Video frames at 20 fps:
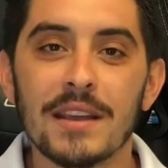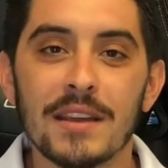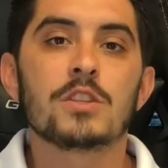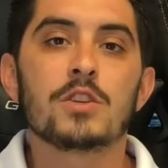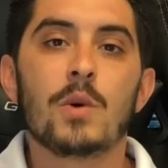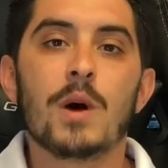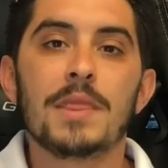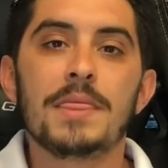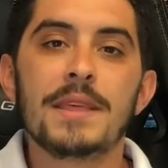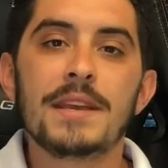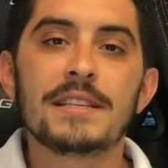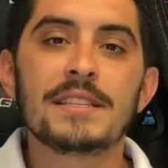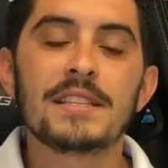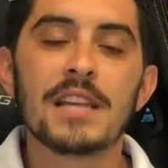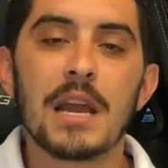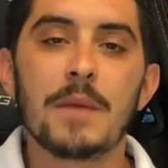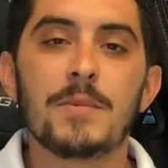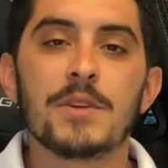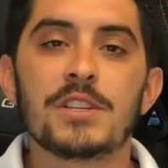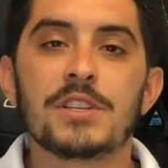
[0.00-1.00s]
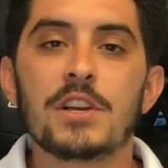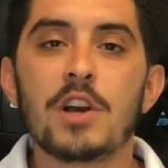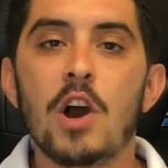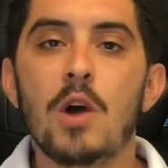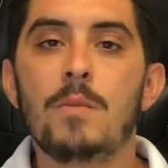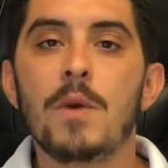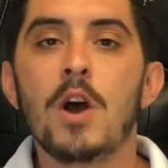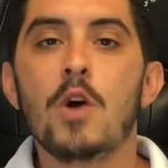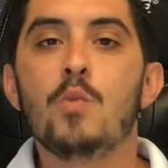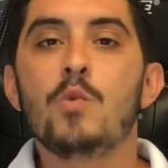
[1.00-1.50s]
So on this Sniper
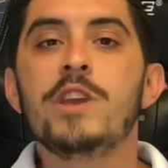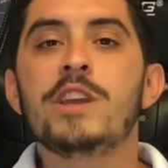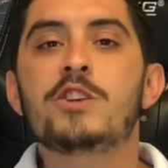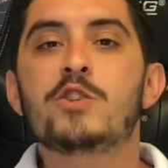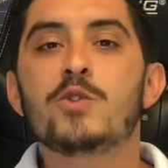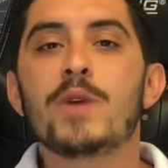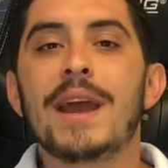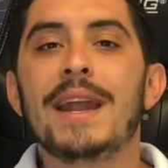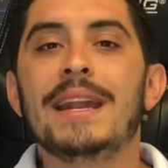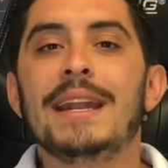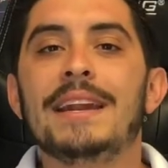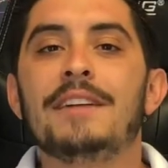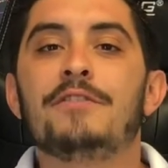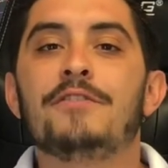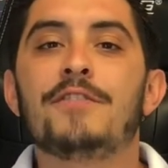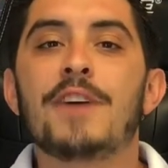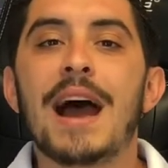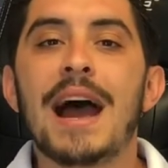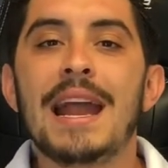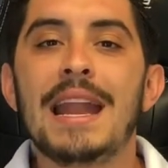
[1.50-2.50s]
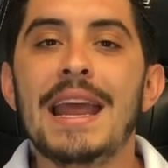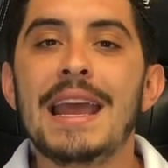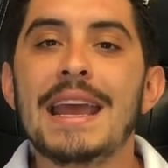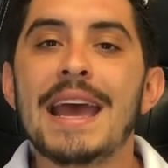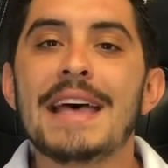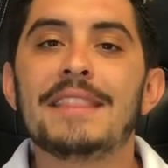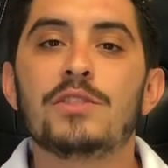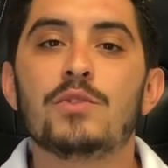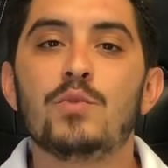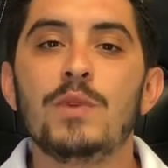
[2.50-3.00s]
Scope, we created it Friday
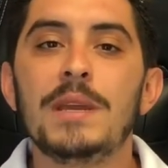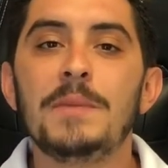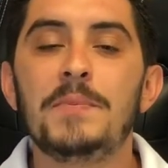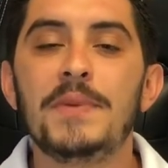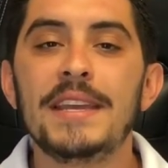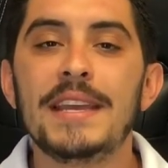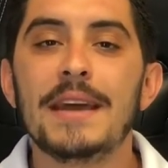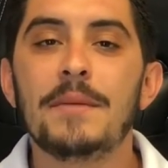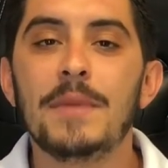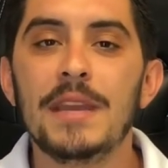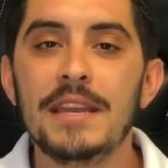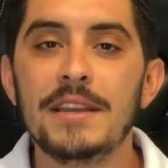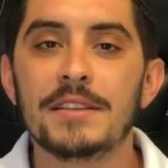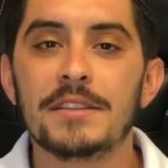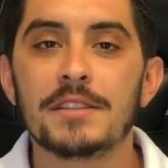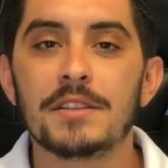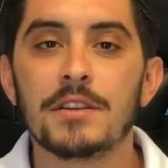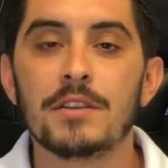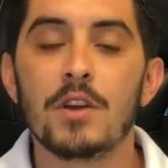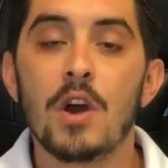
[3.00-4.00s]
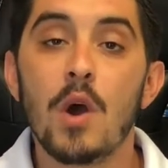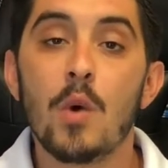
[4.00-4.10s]
at 3 p.m. Eastern